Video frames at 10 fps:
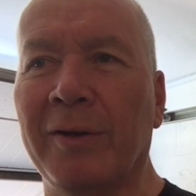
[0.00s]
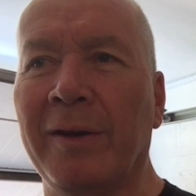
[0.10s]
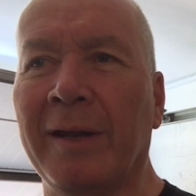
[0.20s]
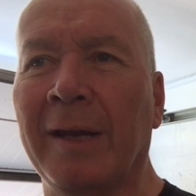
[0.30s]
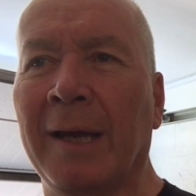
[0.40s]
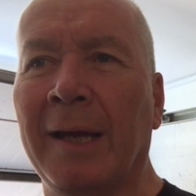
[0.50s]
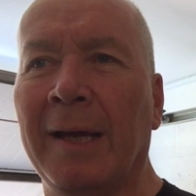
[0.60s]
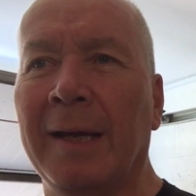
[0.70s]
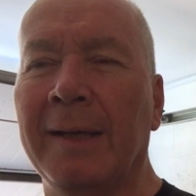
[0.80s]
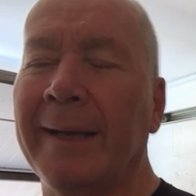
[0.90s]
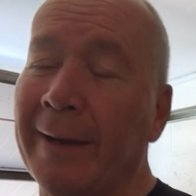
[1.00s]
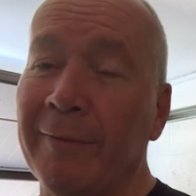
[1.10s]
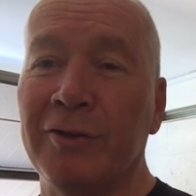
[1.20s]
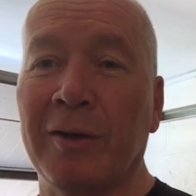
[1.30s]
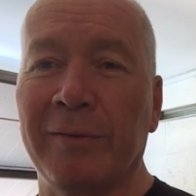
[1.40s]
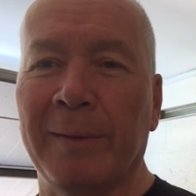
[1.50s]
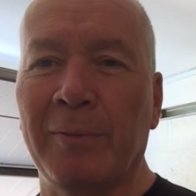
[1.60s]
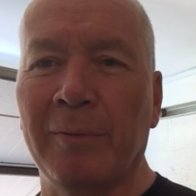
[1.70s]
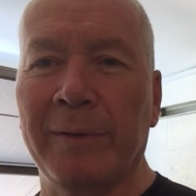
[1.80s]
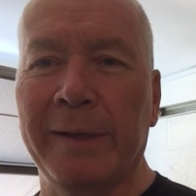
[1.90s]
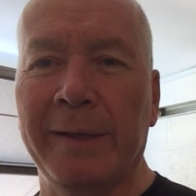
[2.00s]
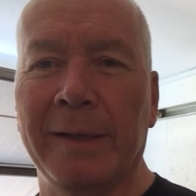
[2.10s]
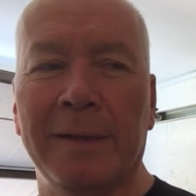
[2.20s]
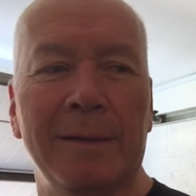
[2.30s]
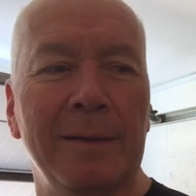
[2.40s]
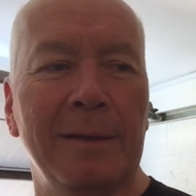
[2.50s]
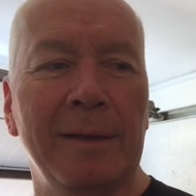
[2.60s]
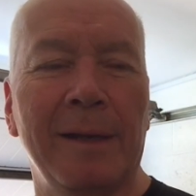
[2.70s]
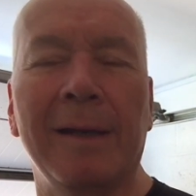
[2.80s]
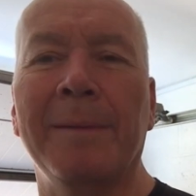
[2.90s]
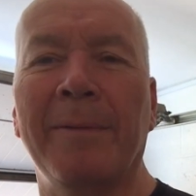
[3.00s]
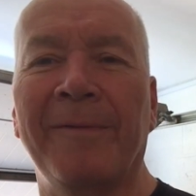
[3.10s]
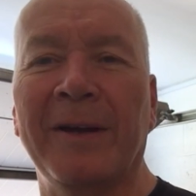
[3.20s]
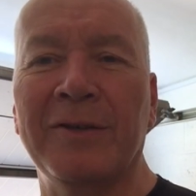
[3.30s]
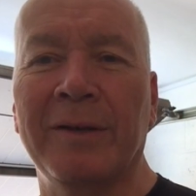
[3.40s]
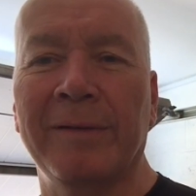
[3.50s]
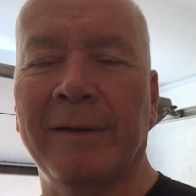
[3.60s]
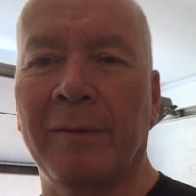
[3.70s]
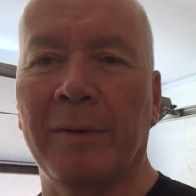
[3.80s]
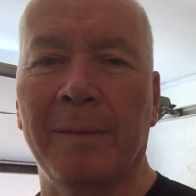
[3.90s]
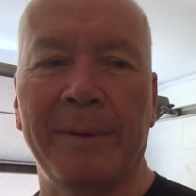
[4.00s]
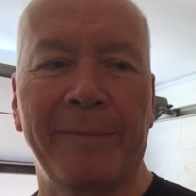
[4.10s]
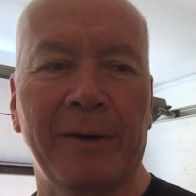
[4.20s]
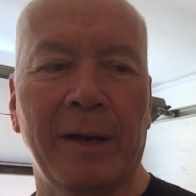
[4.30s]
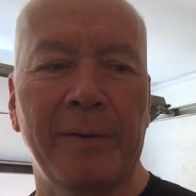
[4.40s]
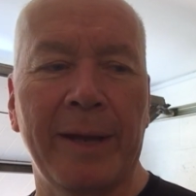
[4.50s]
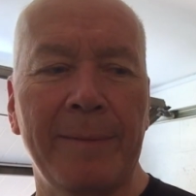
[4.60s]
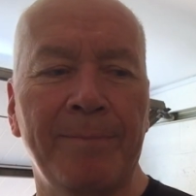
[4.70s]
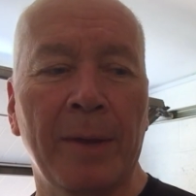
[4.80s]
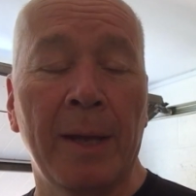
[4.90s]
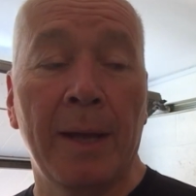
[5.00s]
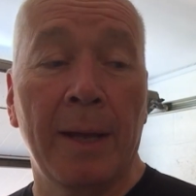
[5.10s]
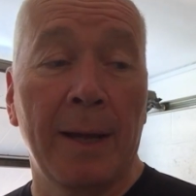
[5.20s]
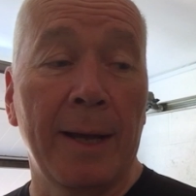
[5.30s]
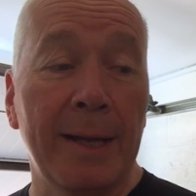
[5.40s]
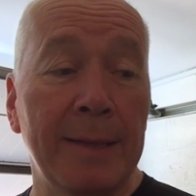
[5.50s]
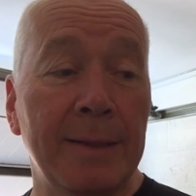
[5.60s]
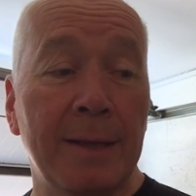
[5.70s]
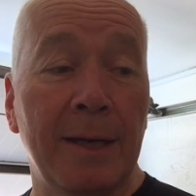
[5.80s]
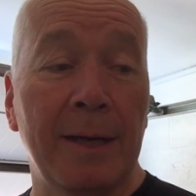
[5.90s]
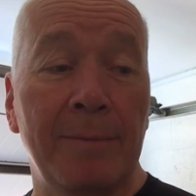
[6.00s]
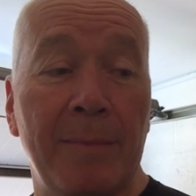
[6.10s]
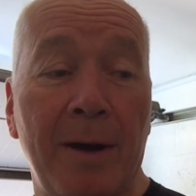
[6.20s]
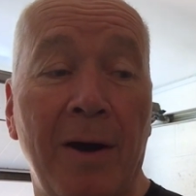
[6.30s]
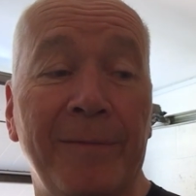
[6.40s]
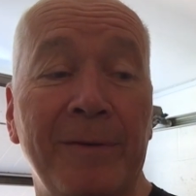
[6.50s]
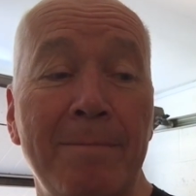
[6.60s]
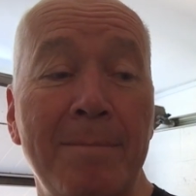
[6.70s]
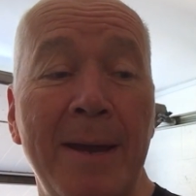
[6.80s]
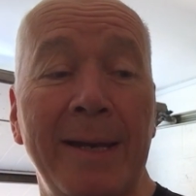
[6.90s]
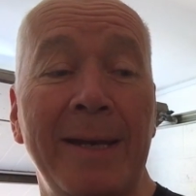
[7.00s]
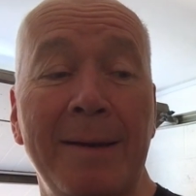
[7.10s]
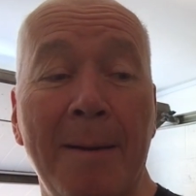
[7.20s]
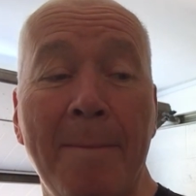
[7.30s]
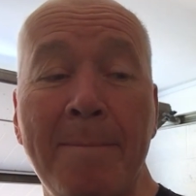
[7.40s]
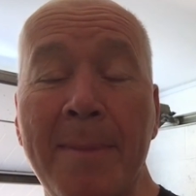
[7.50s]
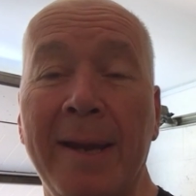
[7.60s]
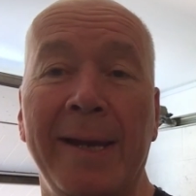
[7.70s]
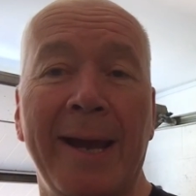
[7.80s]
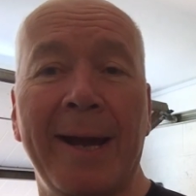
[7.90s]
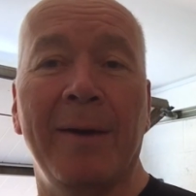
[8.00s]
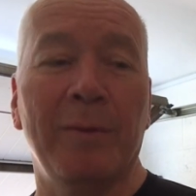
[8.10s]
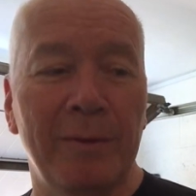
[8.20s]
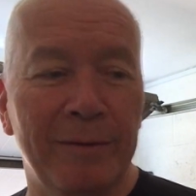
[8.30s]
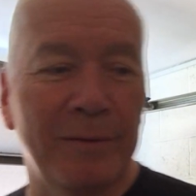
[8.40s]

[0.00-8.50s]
and you think, now it shows up all the little imperfections, so I'll be having a go at that. And after many hours